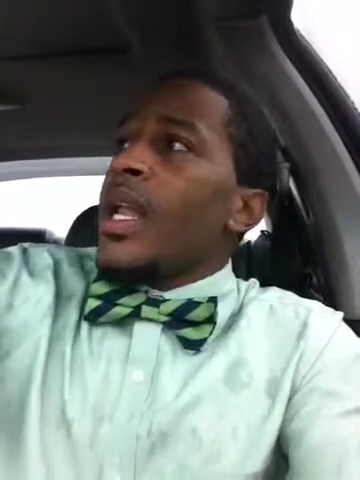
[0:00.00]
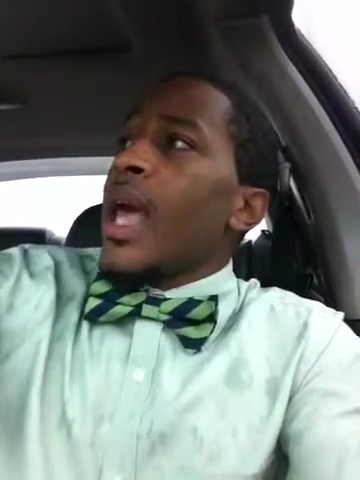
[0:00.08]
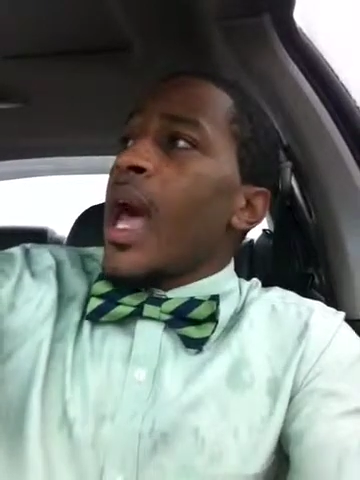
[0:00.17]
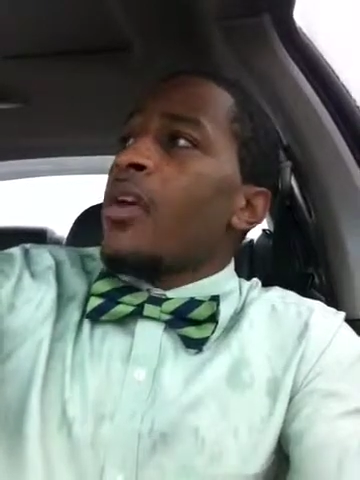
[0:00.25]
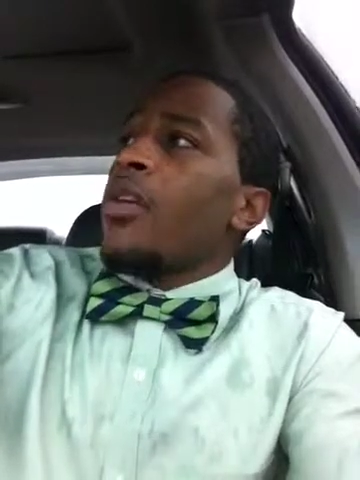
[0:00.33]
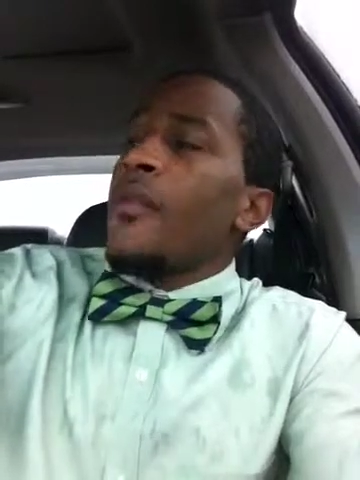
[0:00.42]

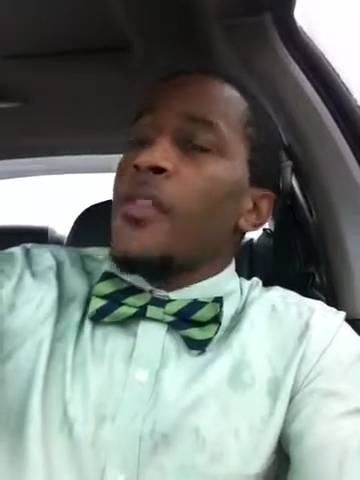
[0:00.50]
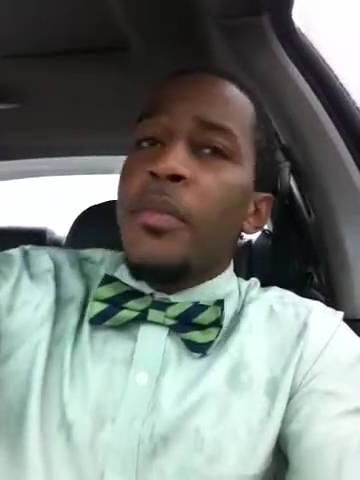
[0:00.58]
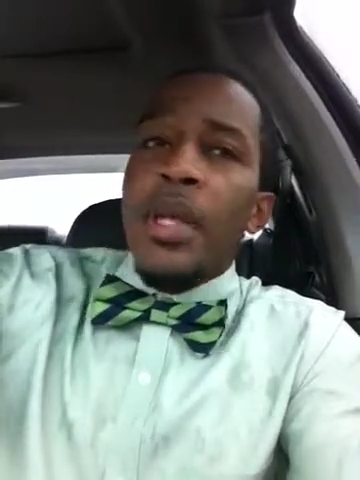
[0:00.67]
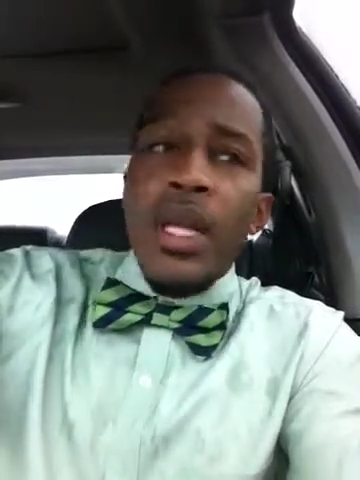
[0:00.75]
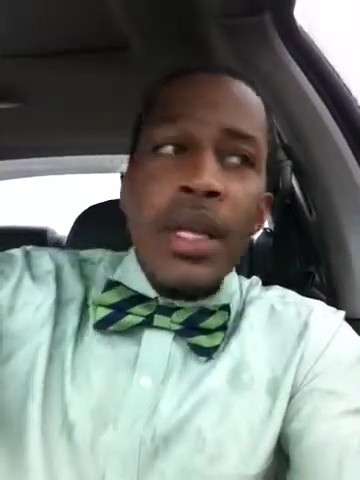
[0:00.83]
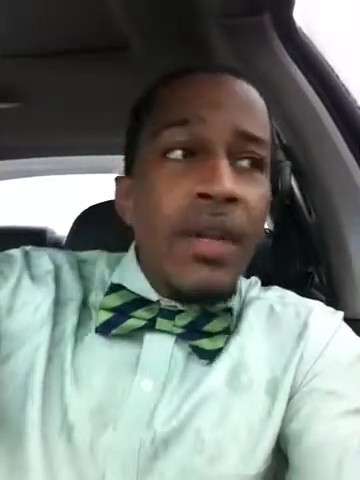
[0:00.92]
Now, I don't know if you've
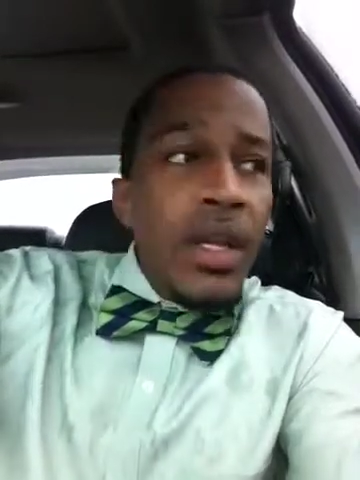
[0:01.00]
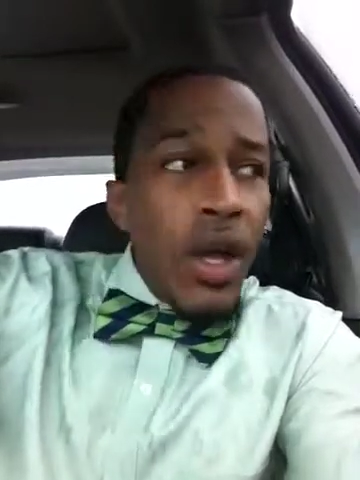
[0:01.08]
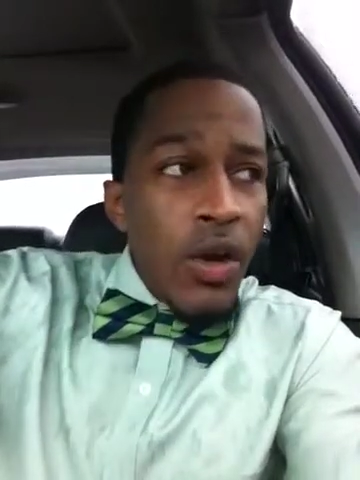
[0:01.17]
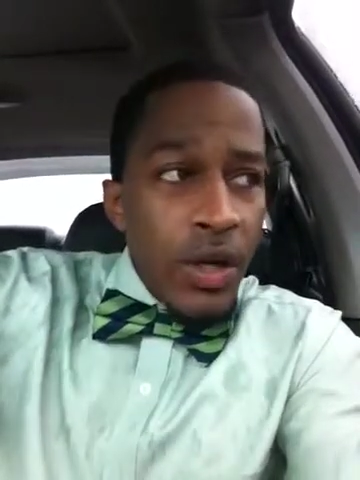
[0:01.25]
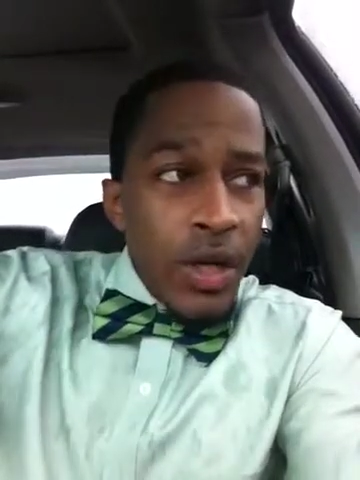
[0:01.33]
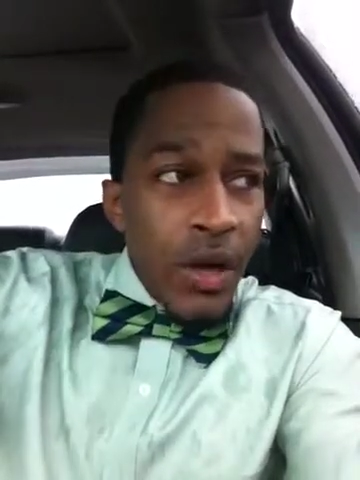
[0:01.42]
been living
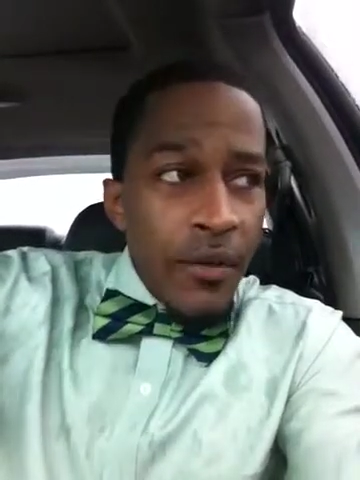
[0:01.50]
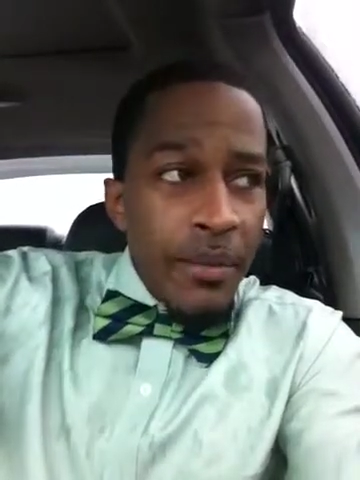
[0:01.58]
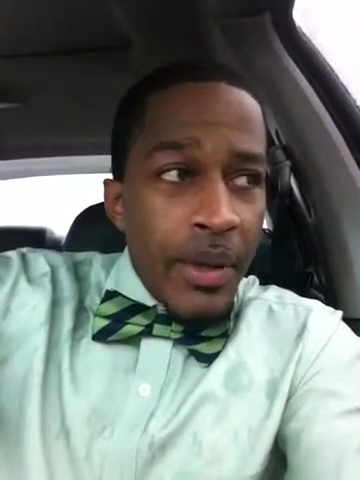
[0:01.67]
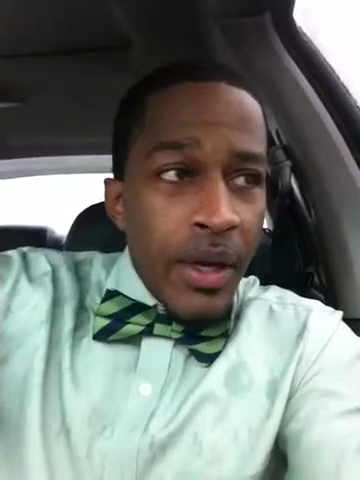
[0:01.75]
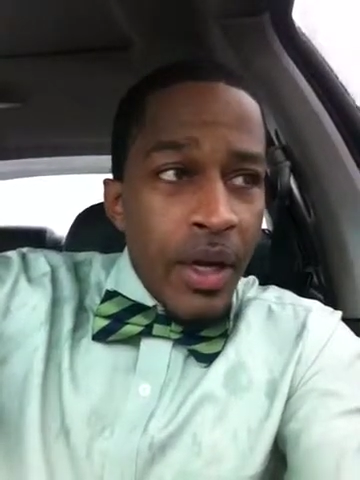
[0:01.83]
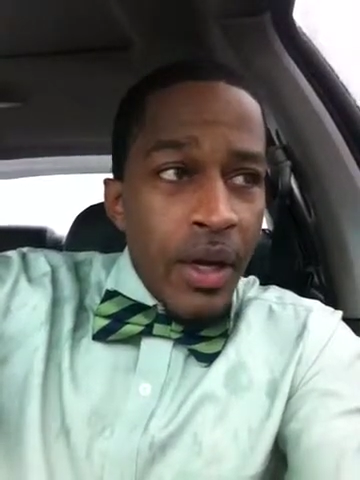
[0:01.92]
long enough,
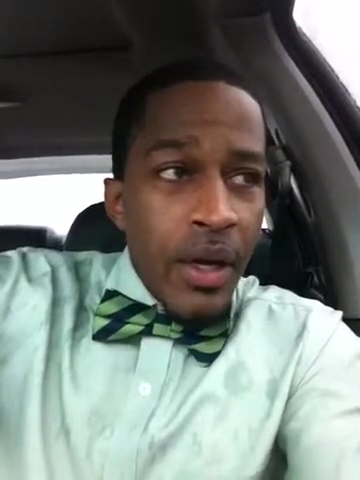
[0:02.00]
but